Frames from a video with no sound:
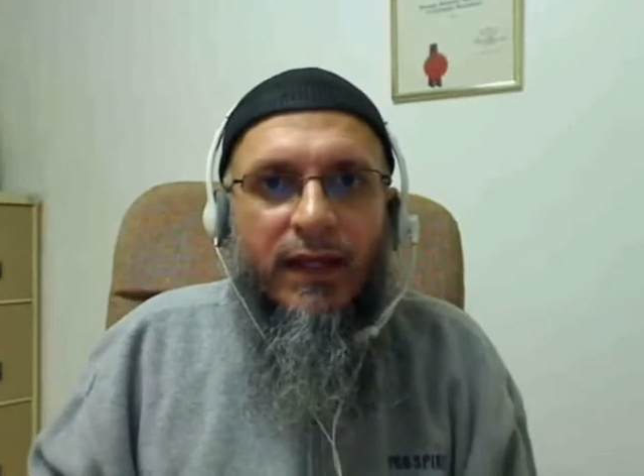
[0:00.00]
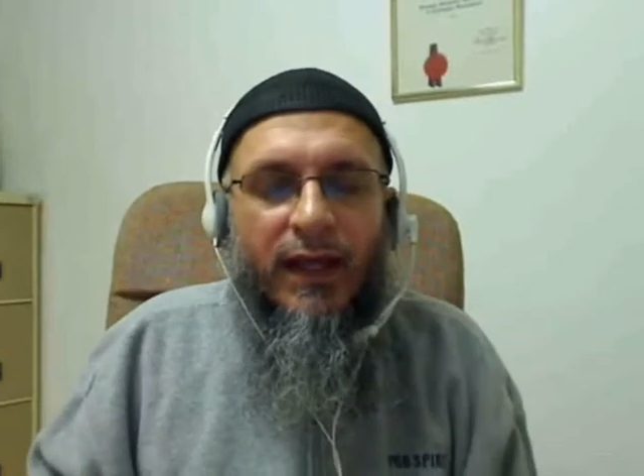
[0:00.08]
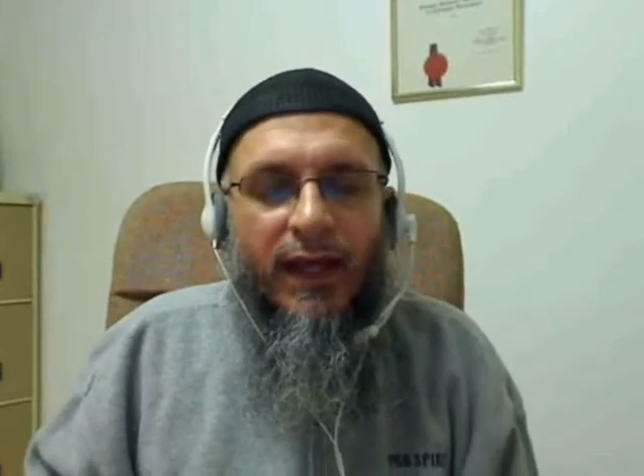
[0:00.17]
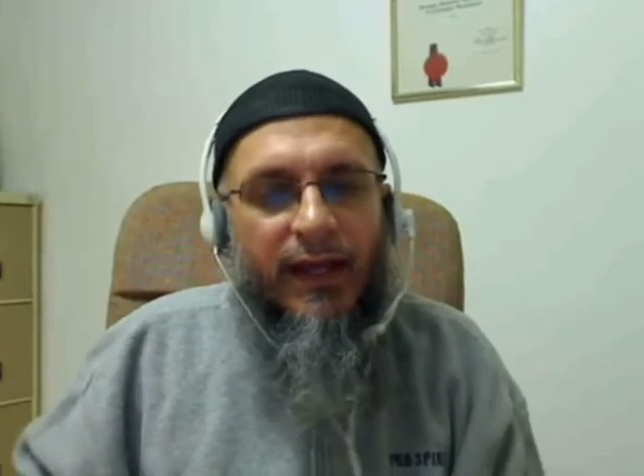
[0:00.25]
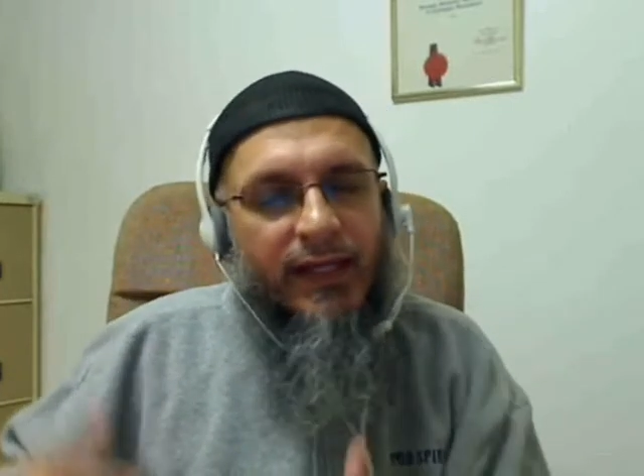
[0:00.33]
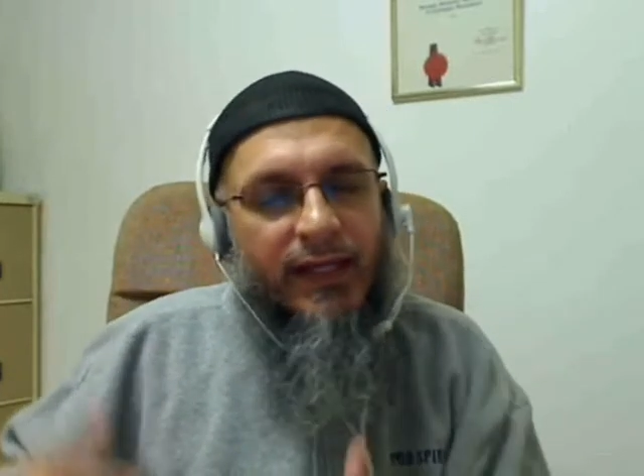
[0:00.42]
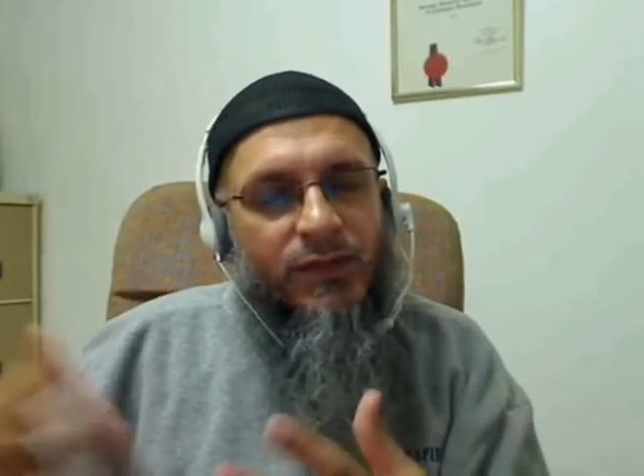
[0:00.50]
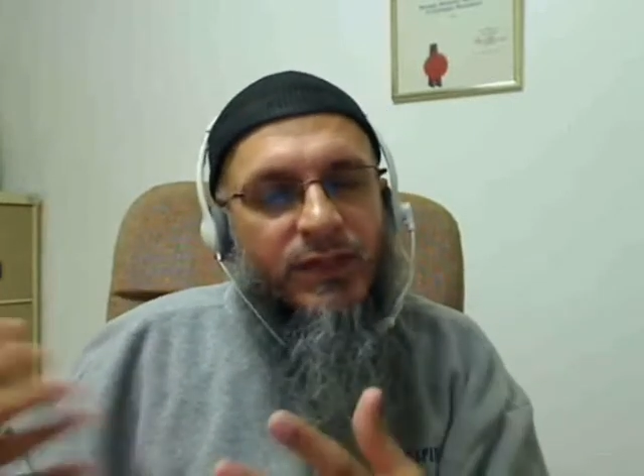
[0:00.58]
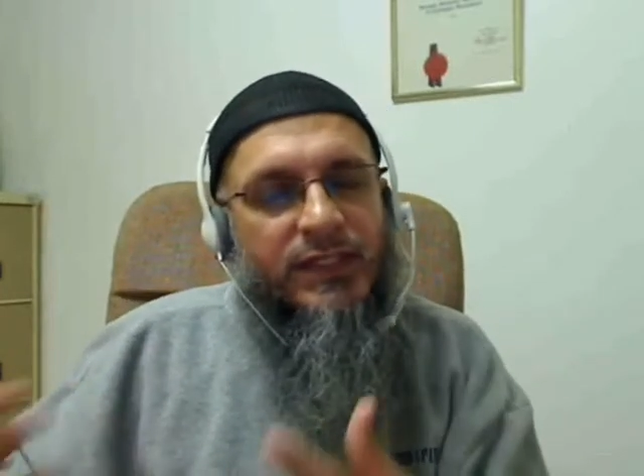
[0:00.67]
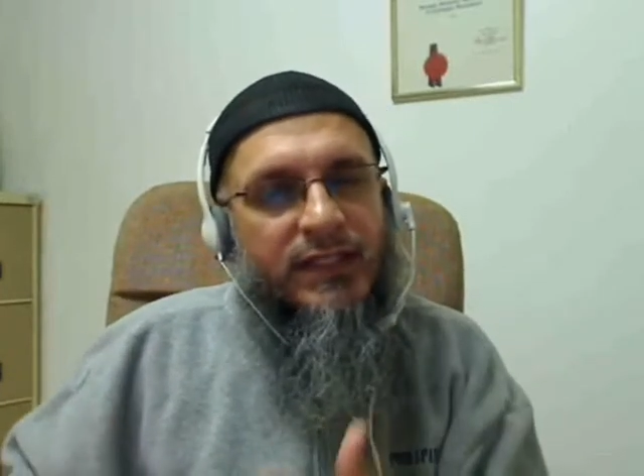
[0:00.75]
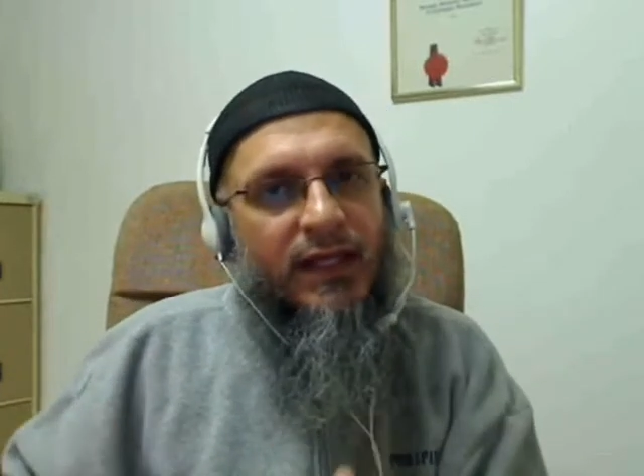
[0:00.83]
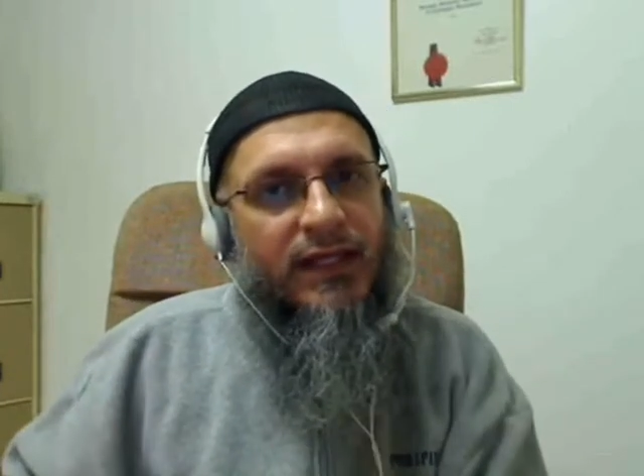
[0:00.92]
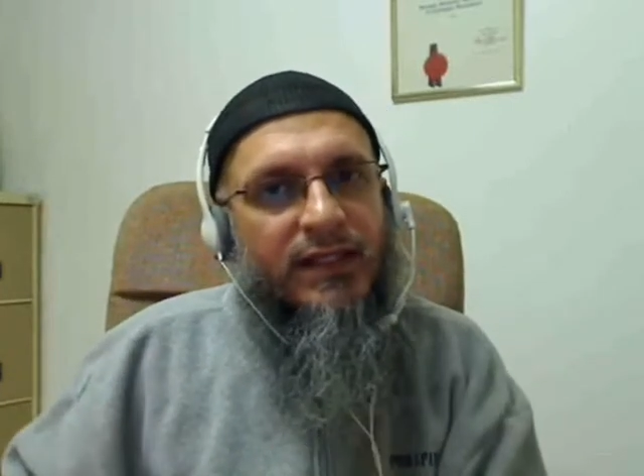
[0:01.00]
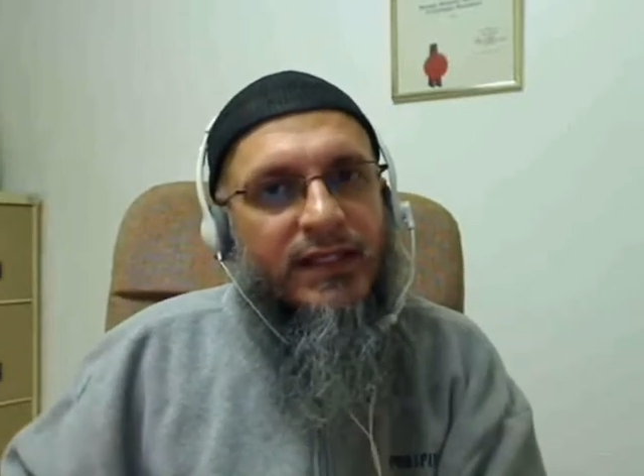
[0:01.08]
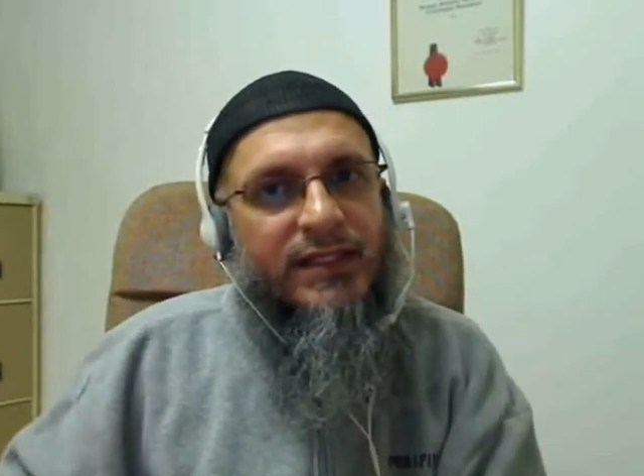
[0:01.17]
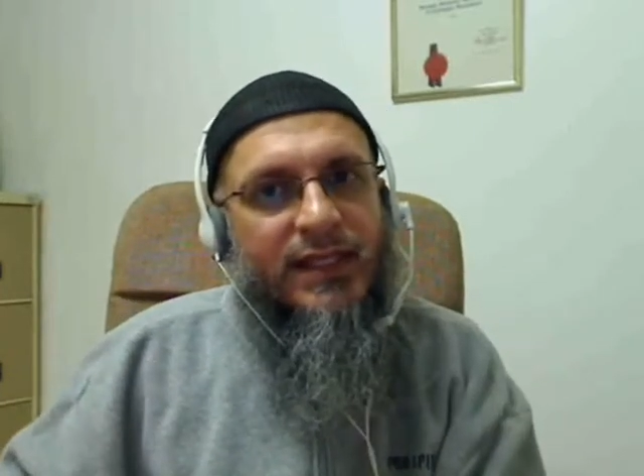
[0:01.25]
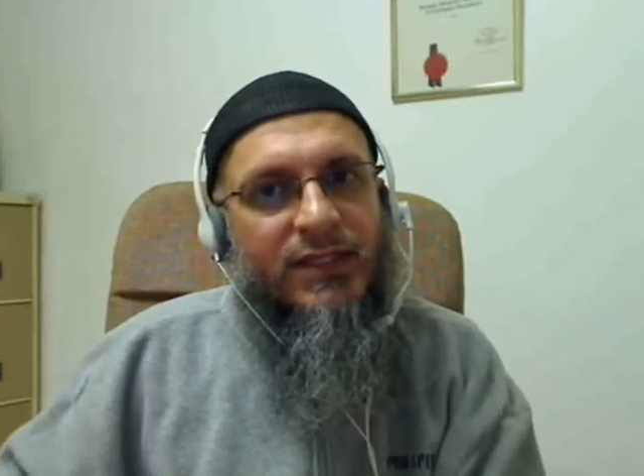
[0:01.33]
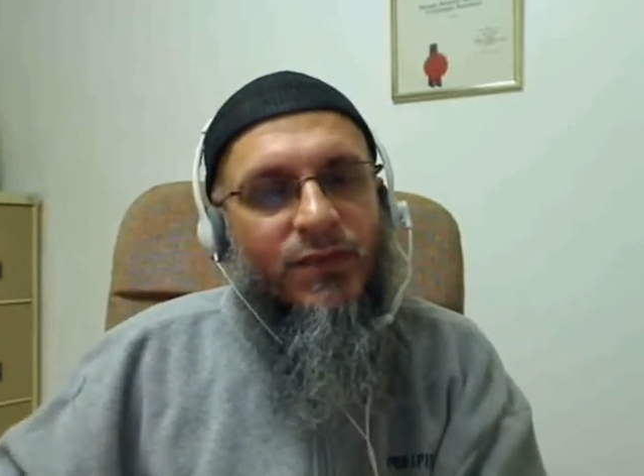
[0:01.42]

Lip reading: And as we study these things,